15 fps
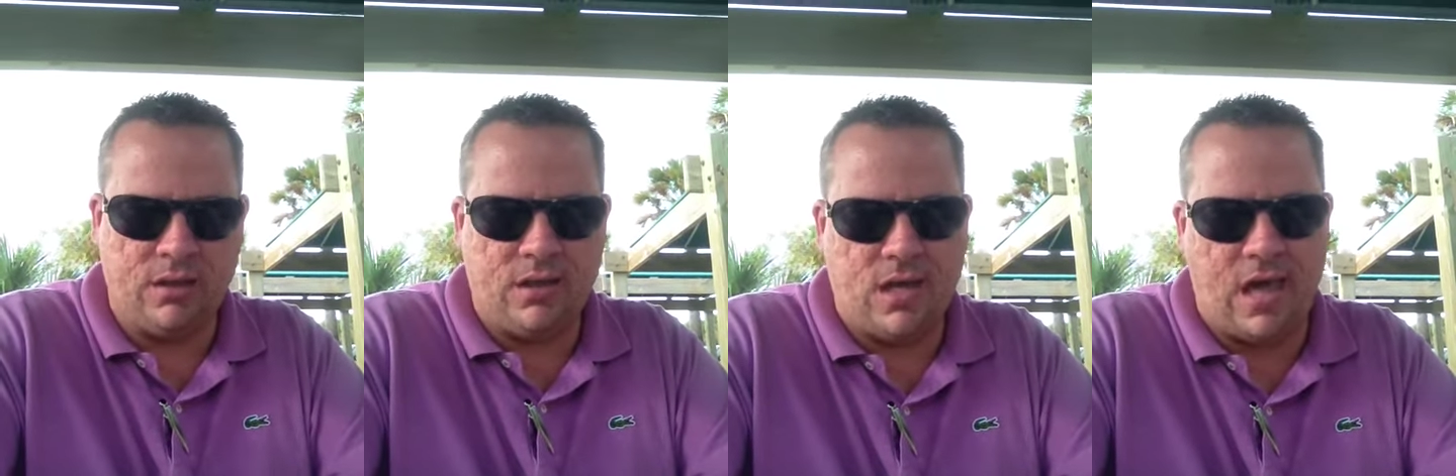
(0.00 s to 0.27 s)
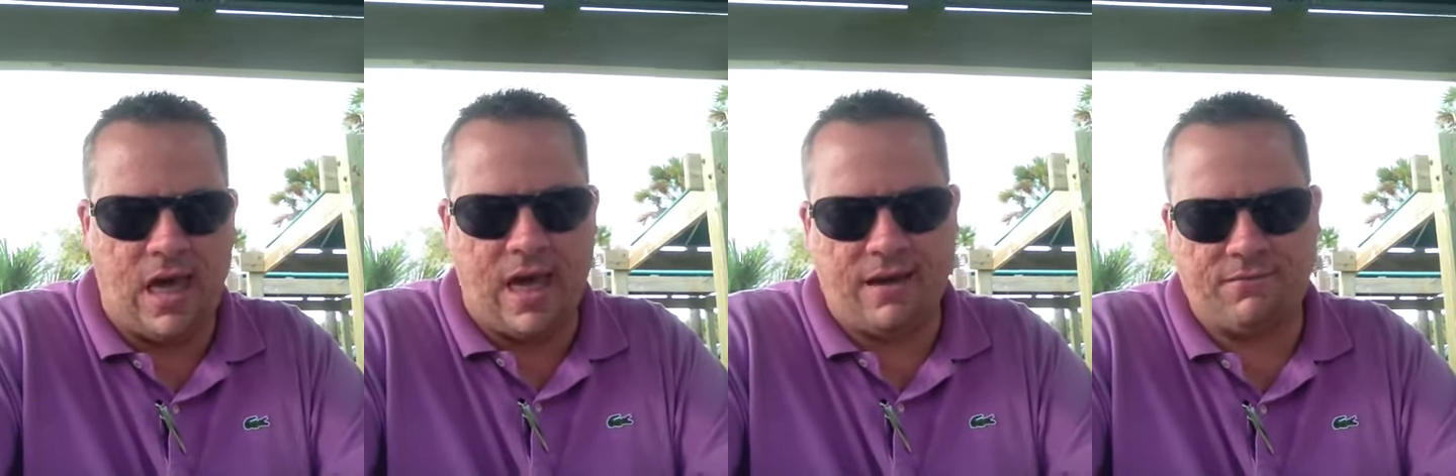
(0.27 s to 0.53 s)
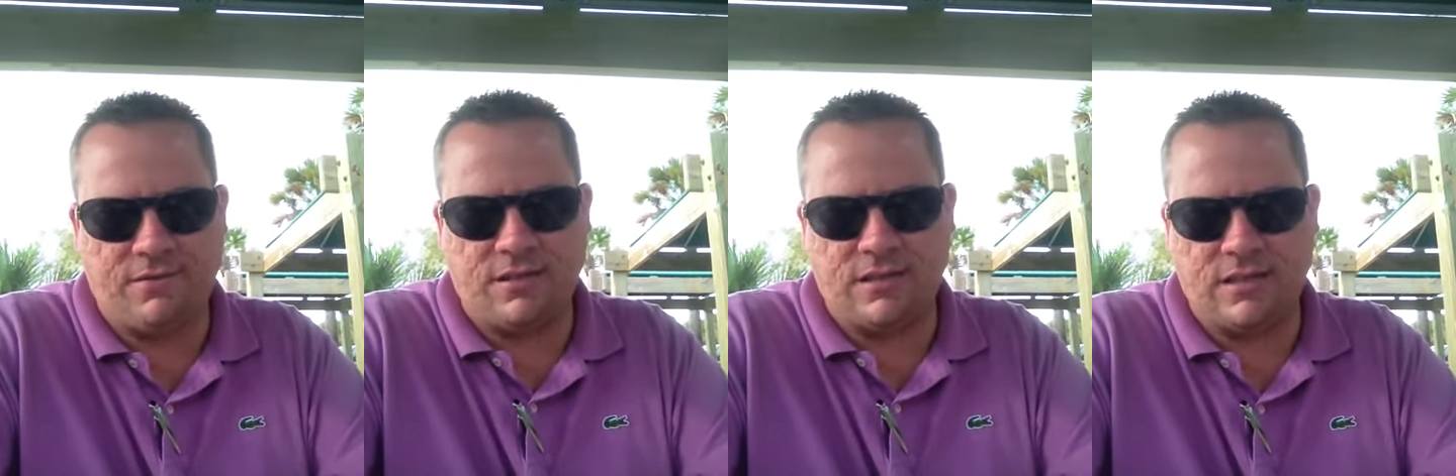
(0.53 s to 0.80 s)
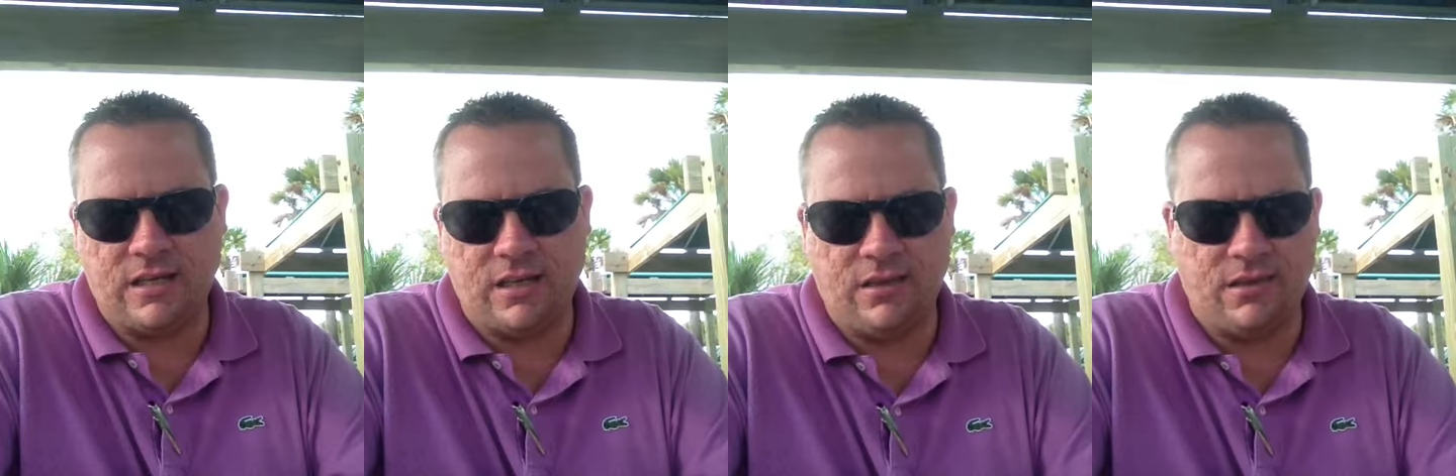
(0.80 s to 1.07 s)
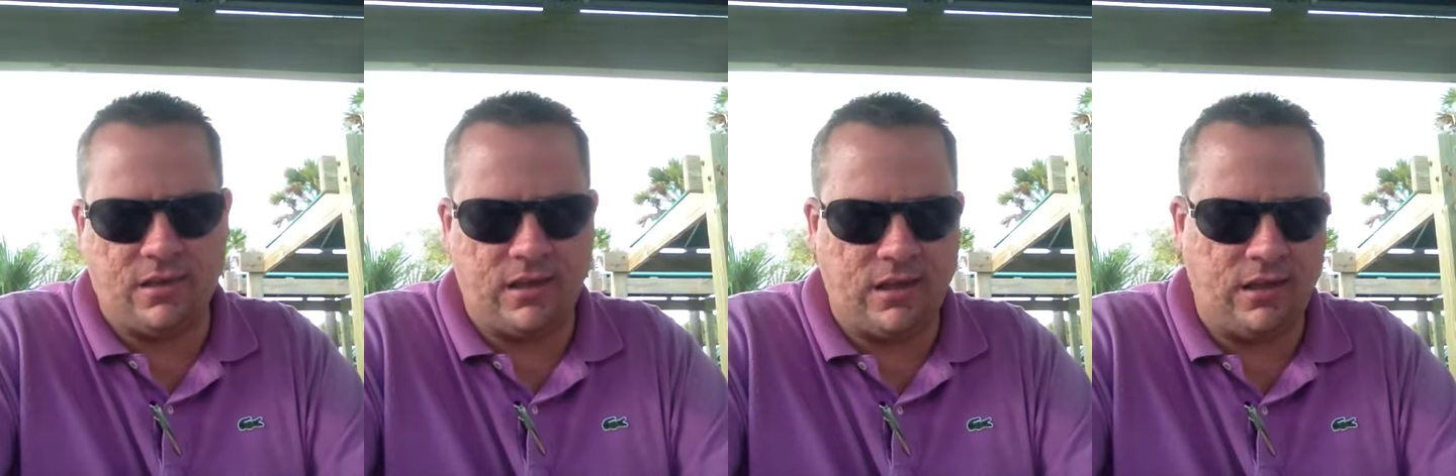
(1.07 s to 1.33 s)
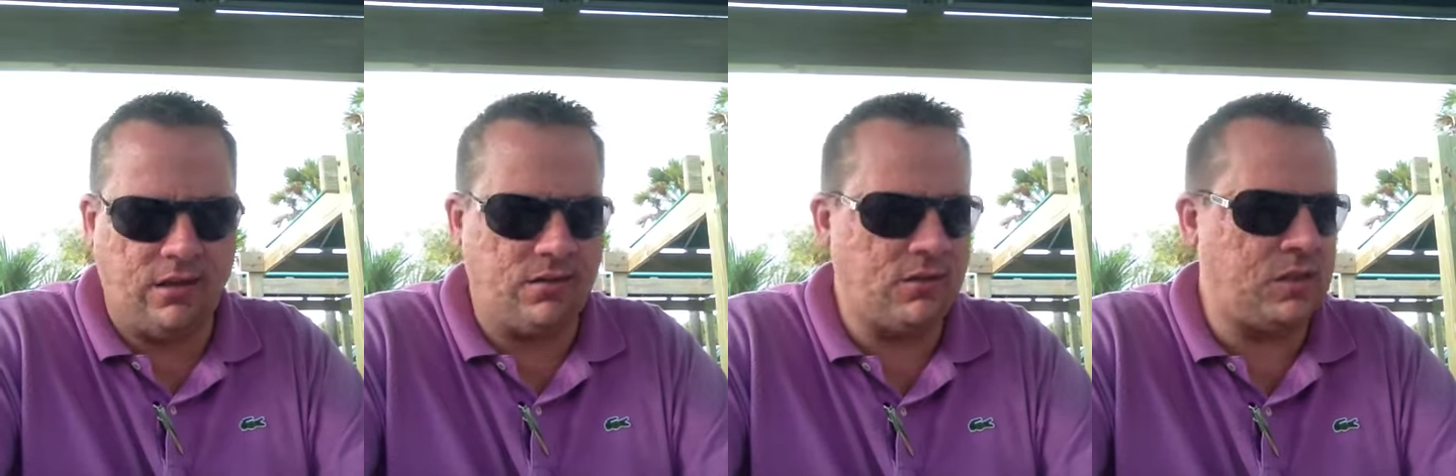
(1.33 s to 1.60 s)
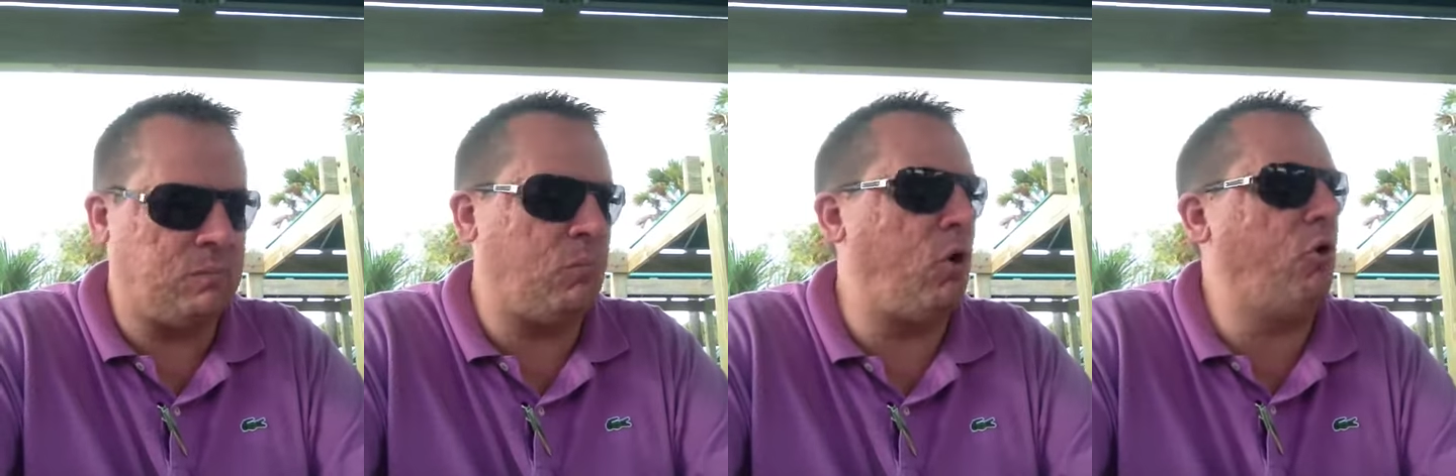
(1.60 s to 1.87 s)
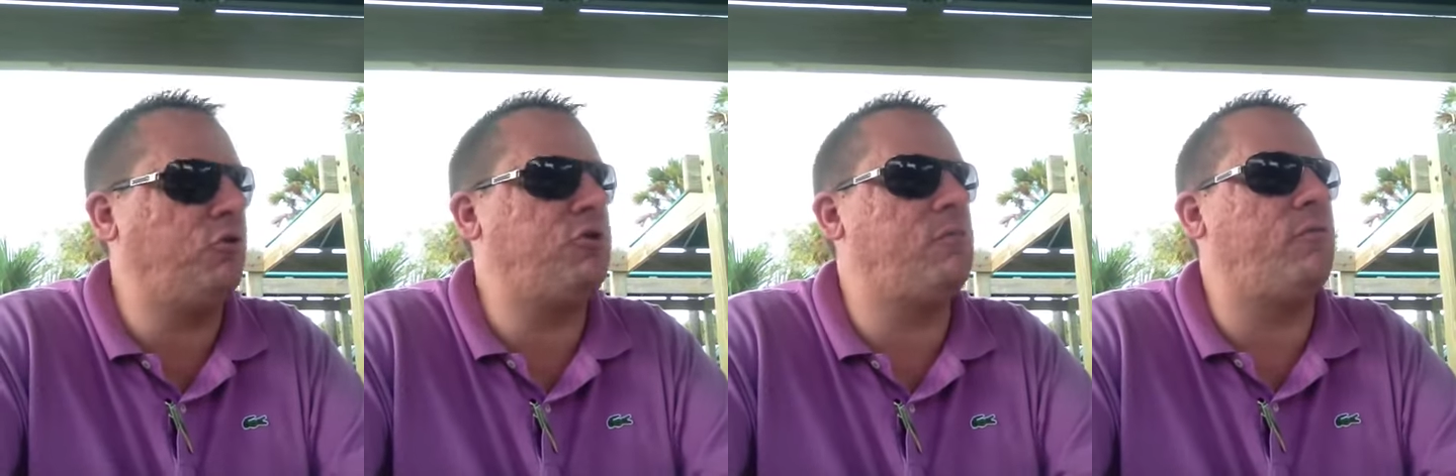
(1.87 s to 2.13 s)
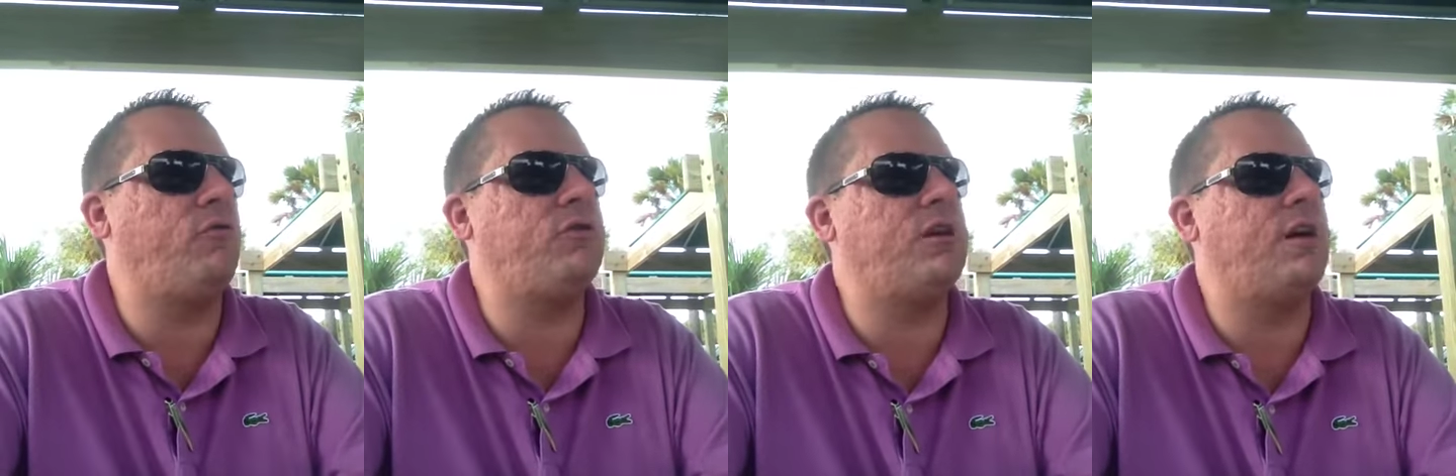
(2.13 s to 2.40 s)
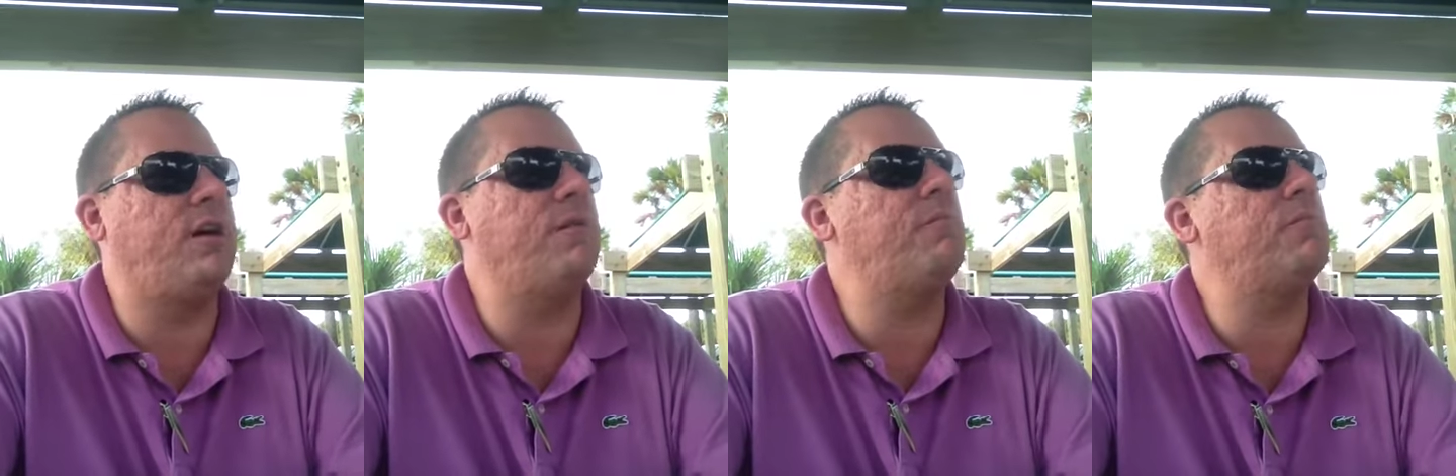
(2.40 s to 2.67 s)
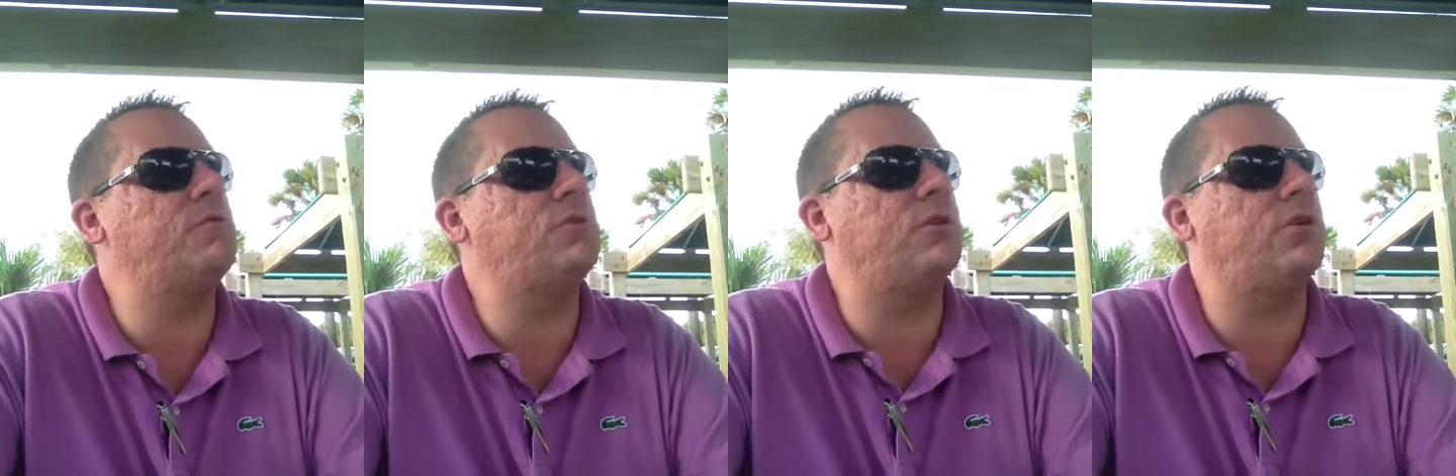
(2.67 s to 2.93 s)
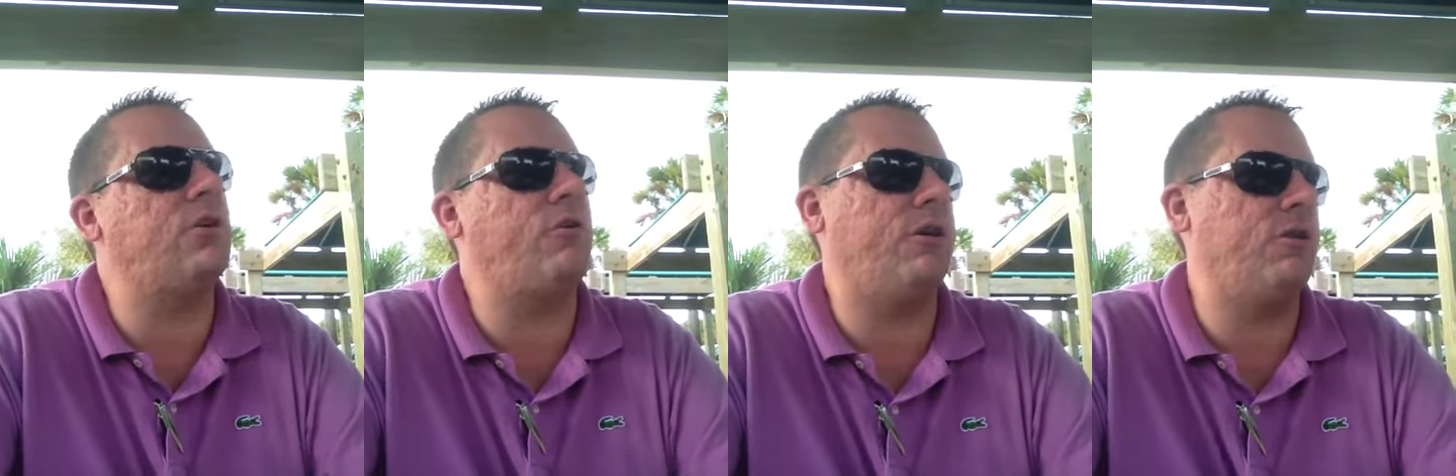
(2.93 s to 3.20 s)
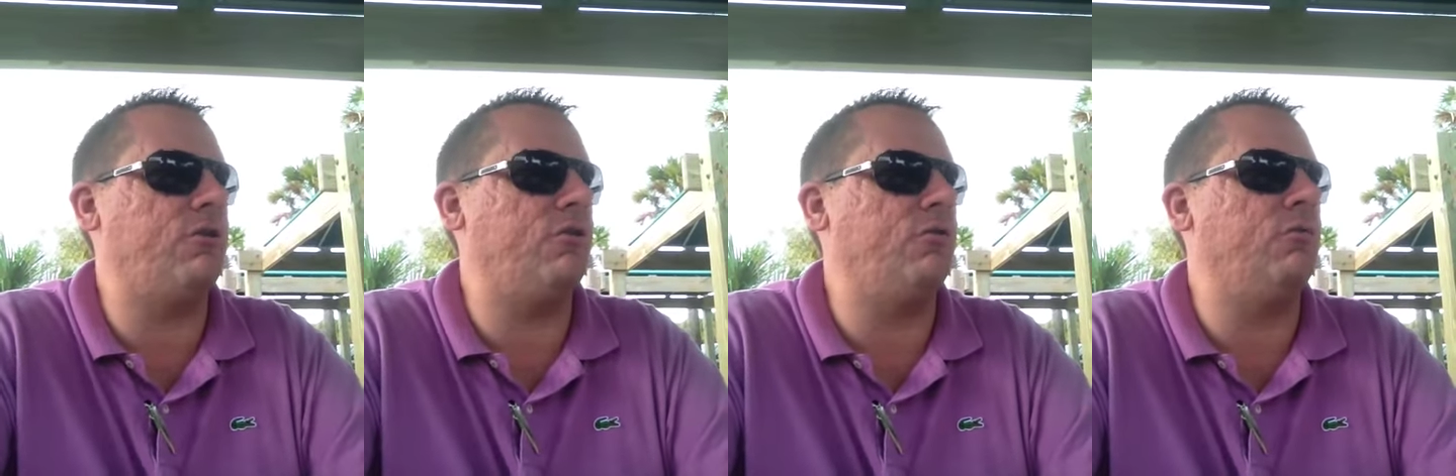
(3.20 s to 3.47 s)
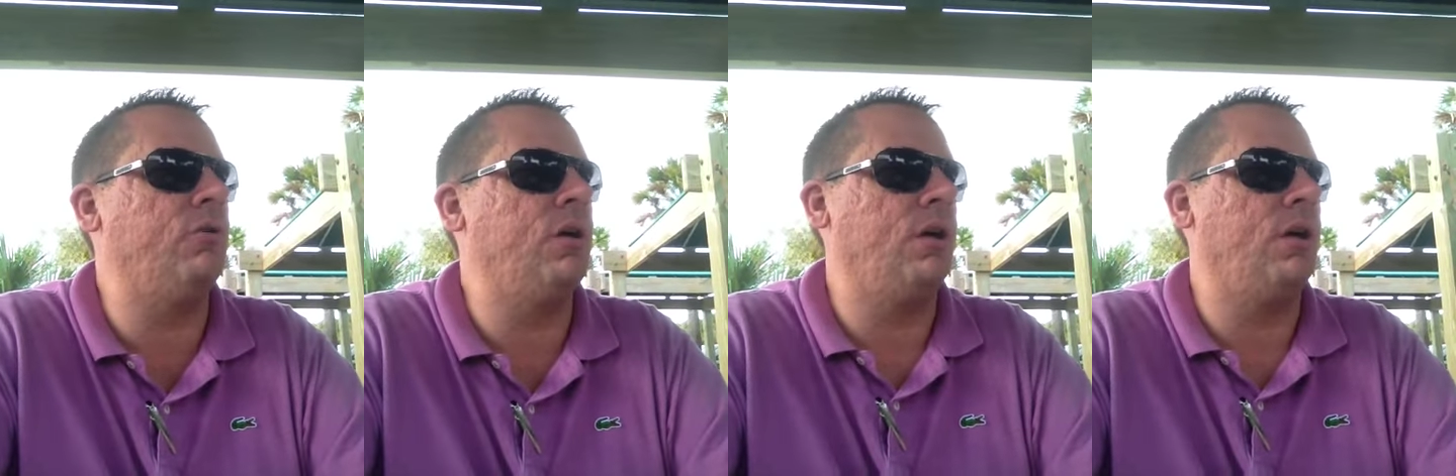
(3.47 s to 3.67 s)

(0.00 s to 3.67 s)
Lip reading: You have to send things multiple times. I know